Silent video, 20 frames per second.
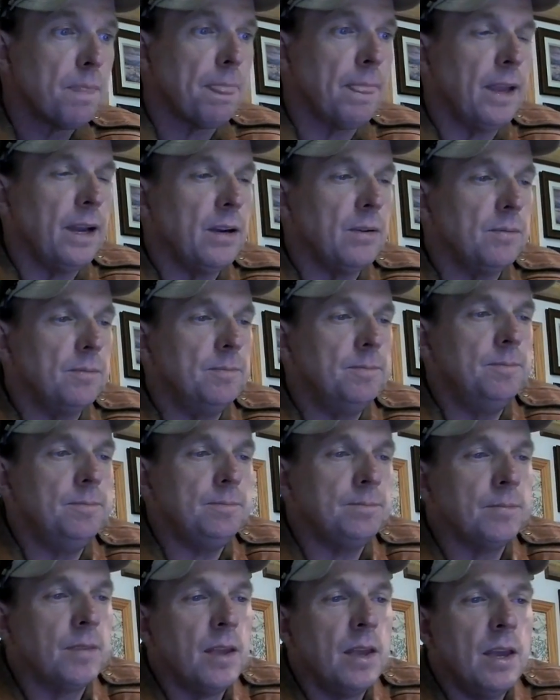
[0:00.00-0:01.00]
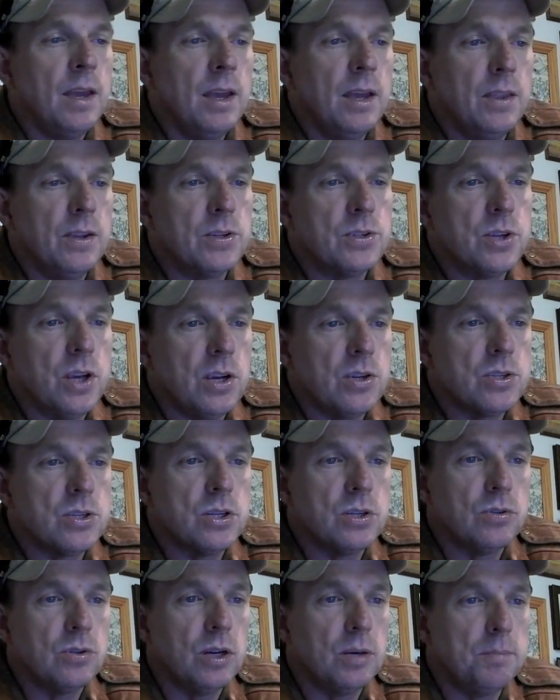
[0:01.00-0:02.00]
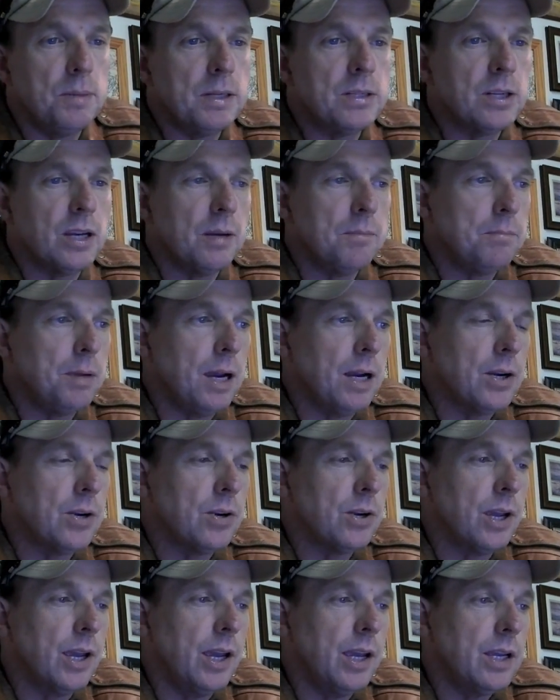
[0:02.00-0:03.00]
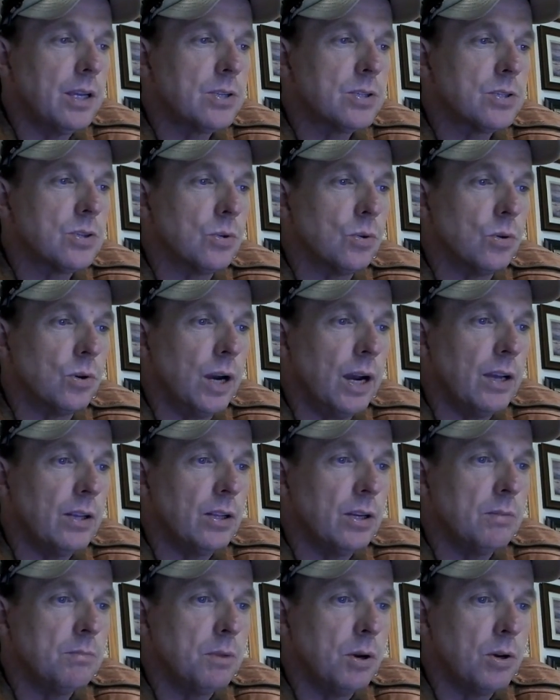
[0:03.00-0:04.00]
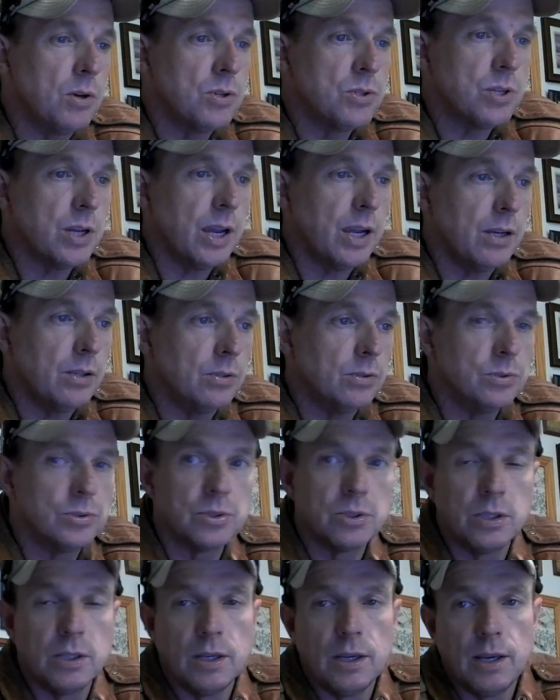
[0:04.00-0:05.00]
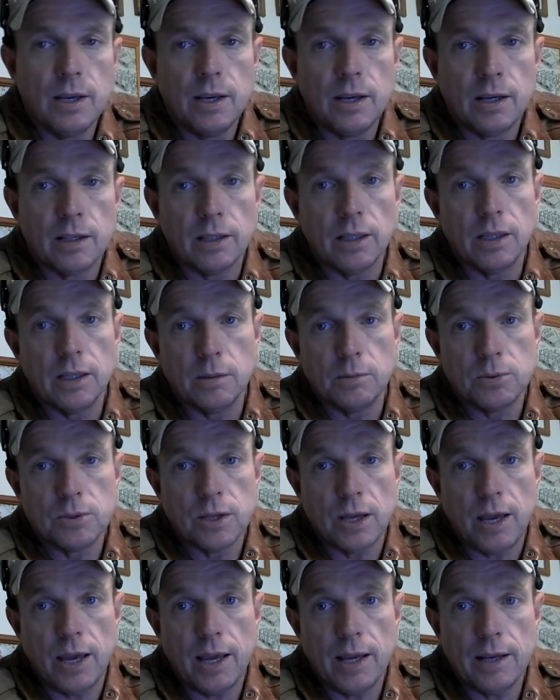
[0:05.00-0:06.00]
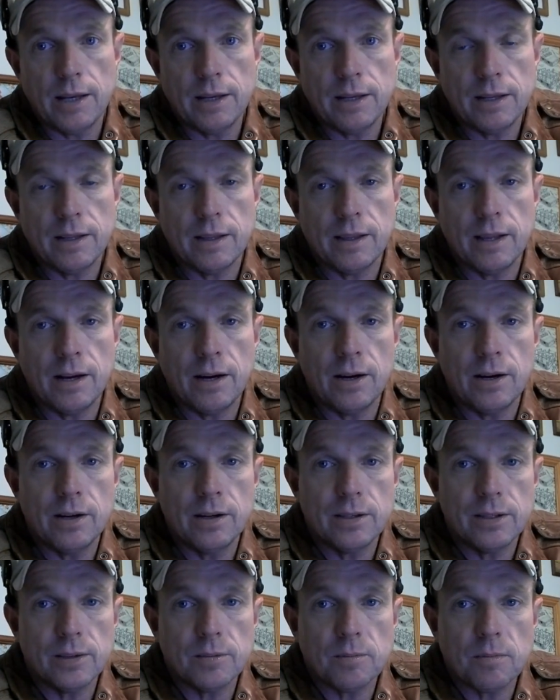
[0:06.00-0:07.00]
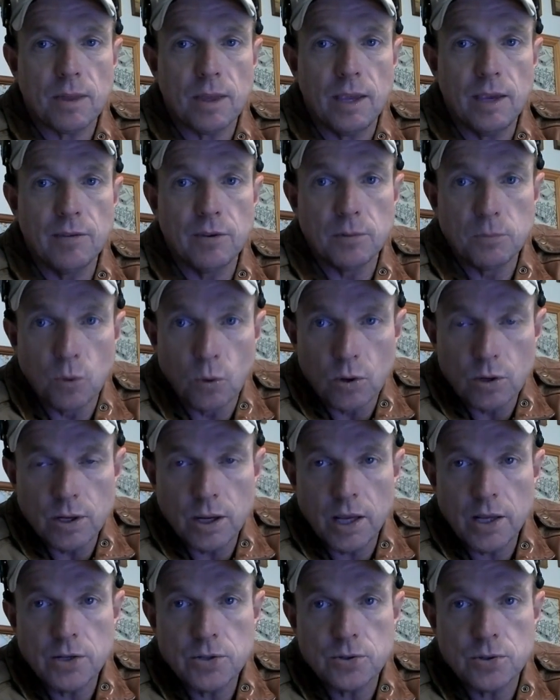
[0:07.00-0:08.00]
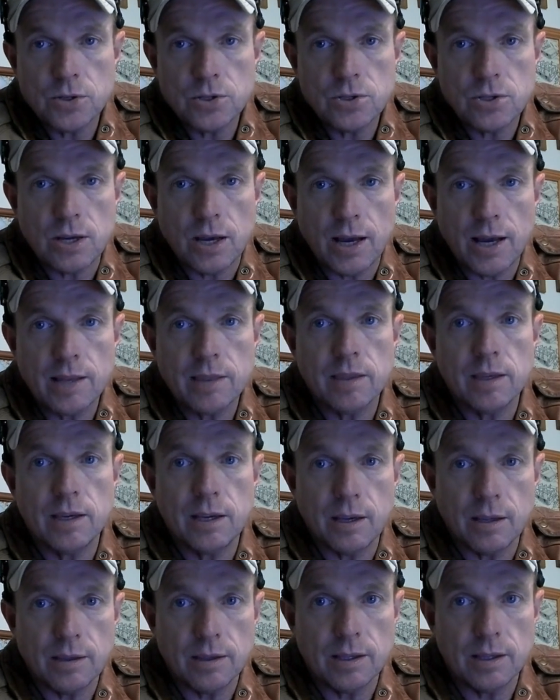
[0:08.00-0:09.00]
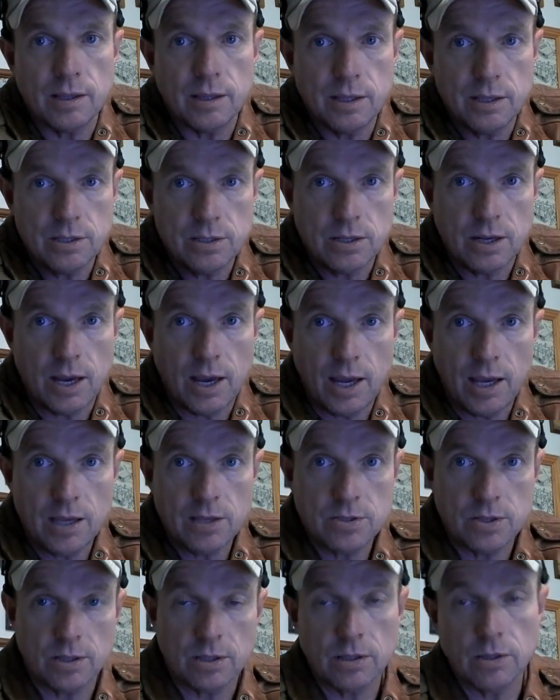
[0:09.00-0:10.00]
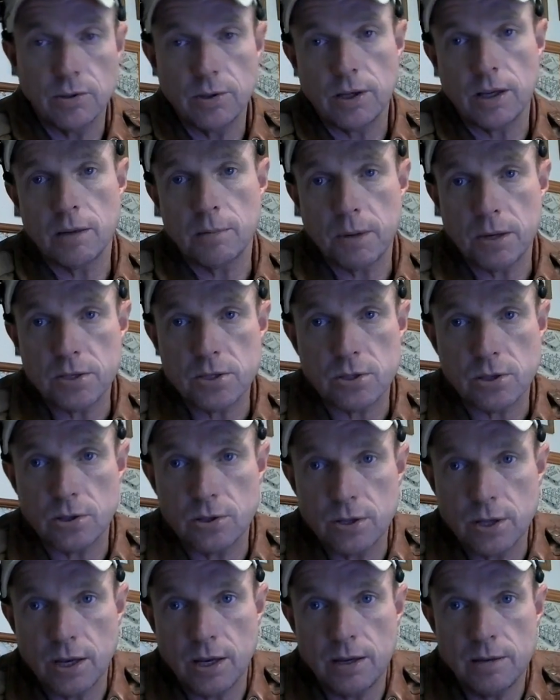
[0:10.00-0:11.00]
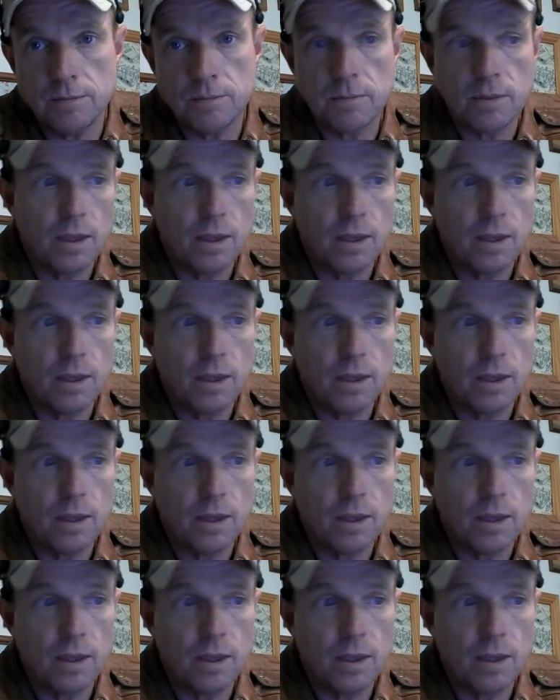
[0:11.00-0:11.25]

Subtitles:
Now, there's also big-time biker gangs or outlaw motorcycles clubs, and they're even more dangerous, I think, than these gangs, including MS-13,